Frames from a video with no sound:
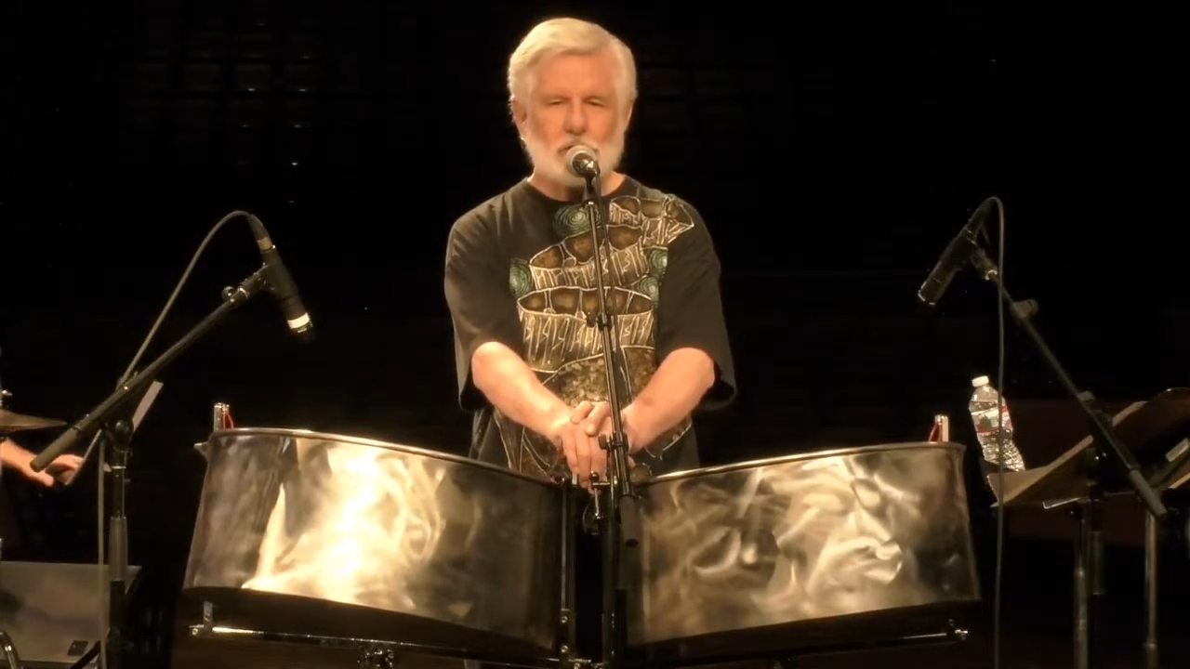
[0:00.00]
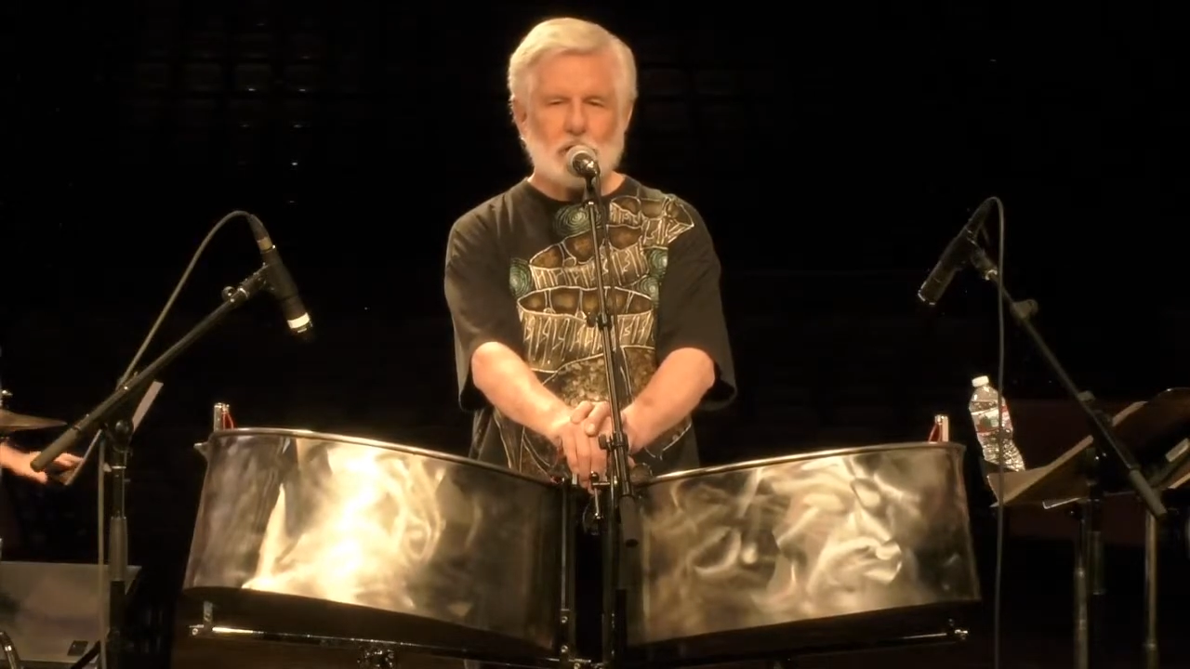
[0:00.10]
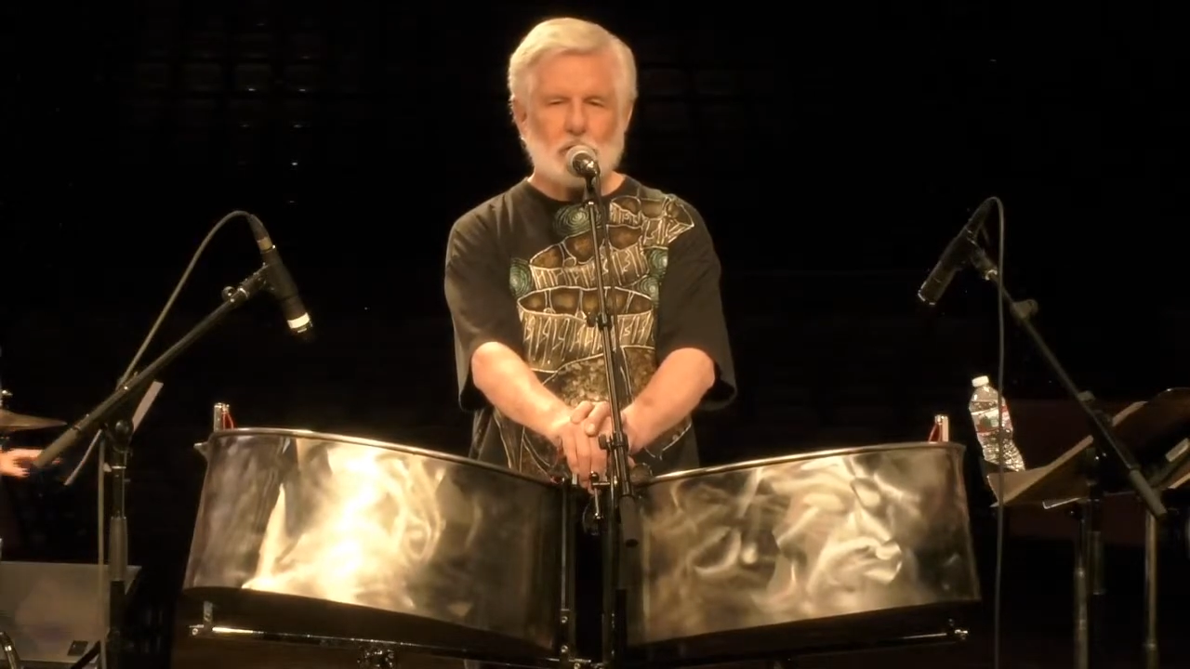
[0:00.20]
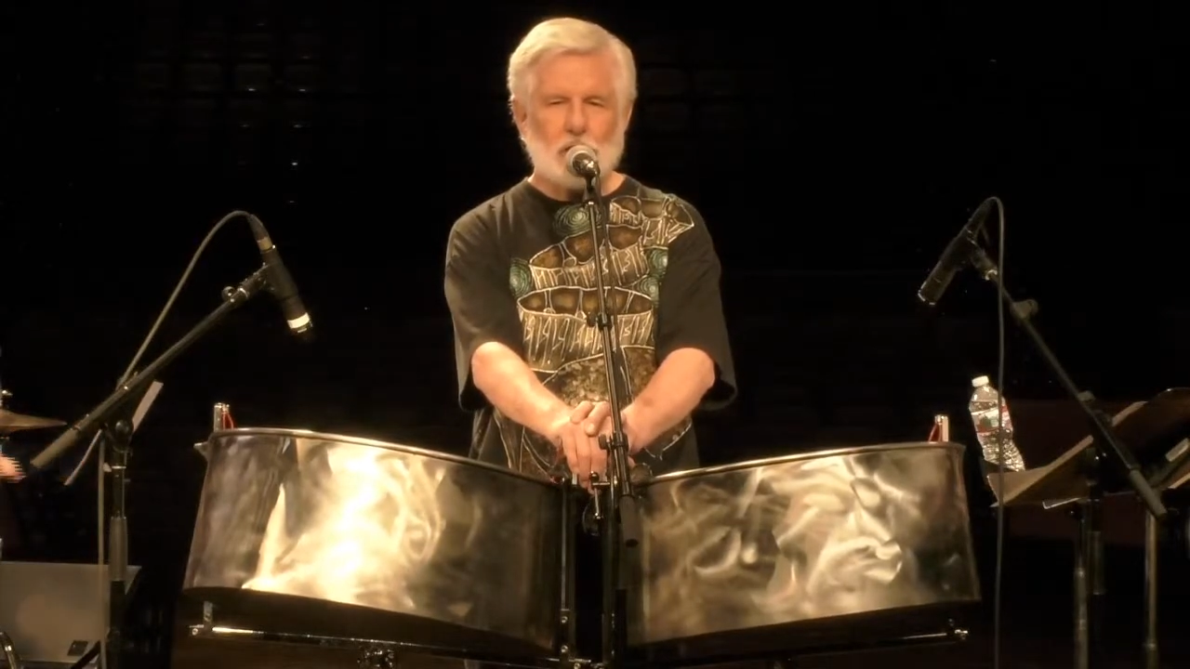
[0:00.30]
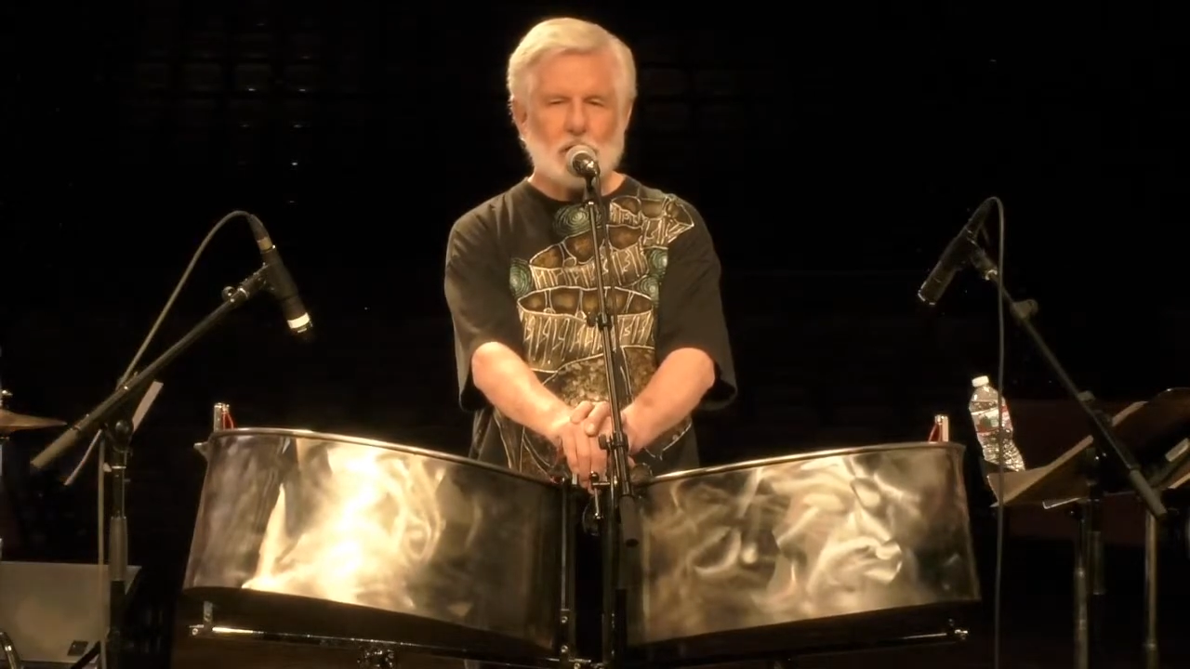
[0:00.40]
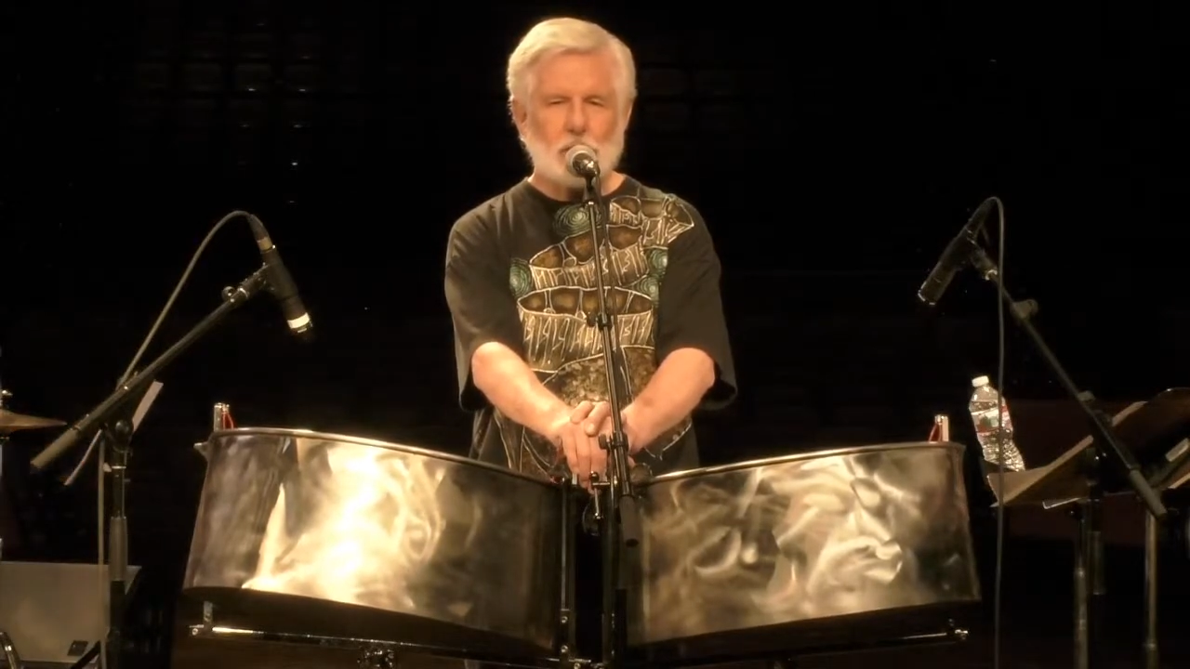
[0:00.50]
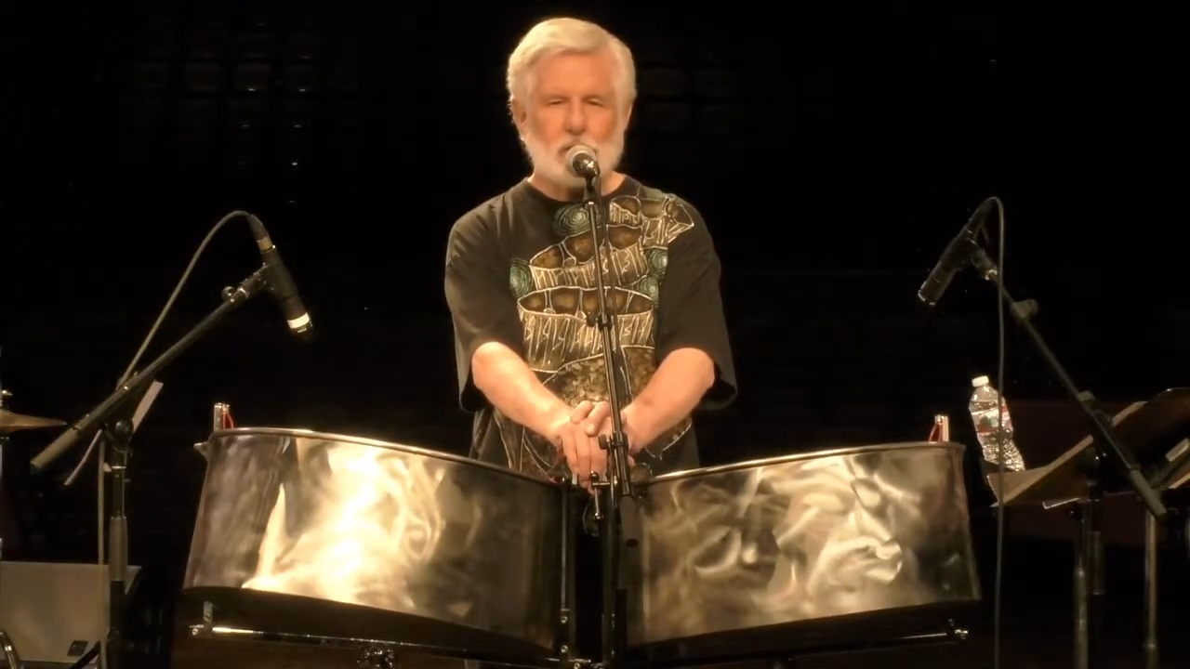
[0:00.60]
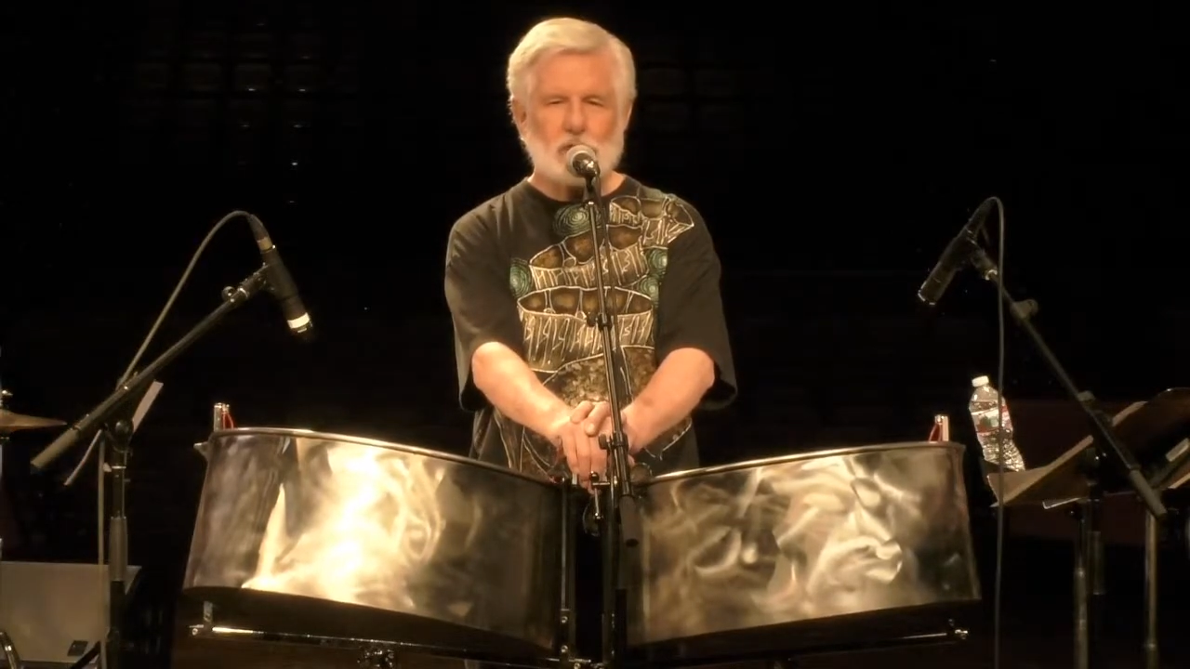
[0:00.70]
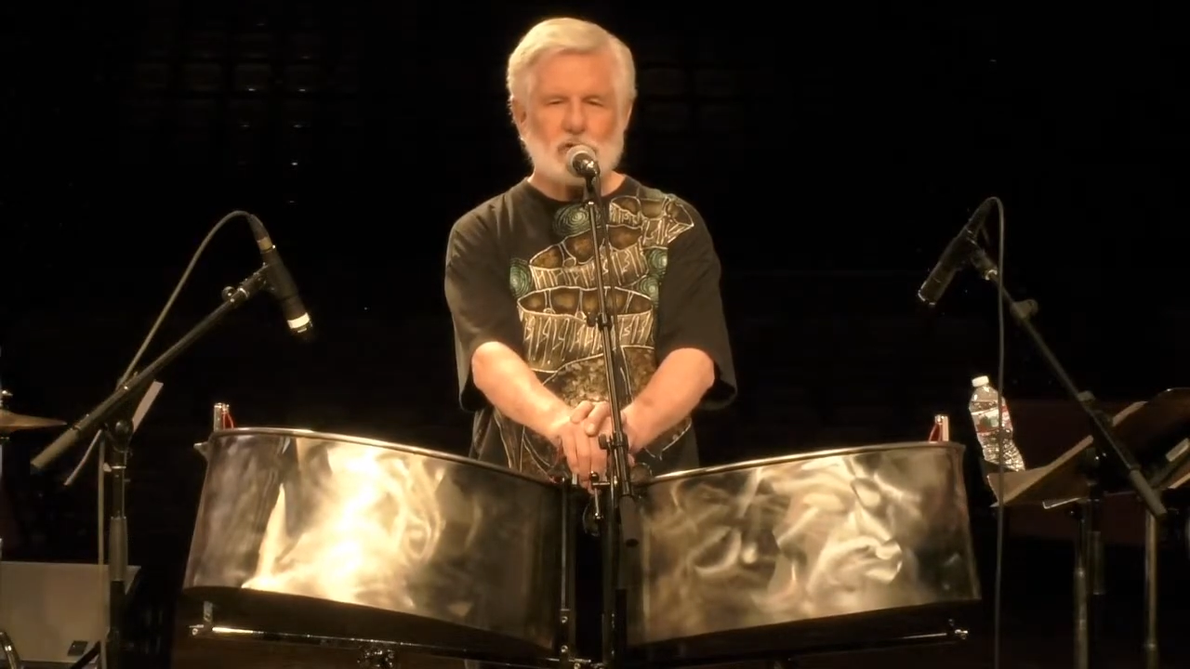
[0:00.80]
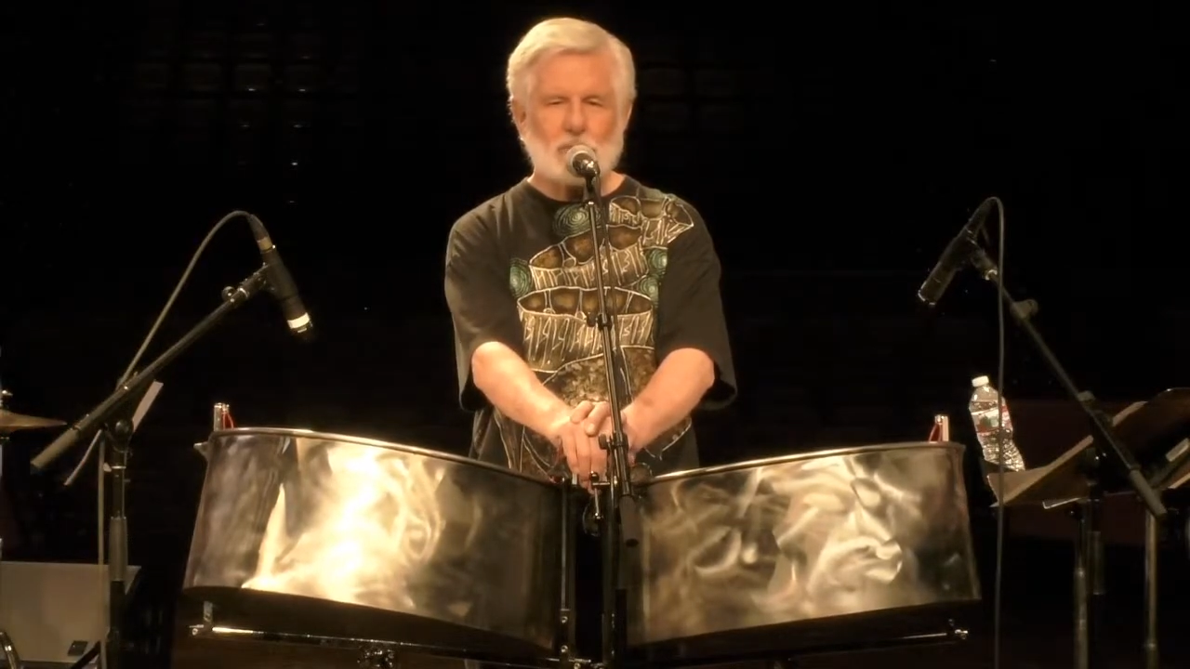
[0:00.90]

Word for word: if you have any questions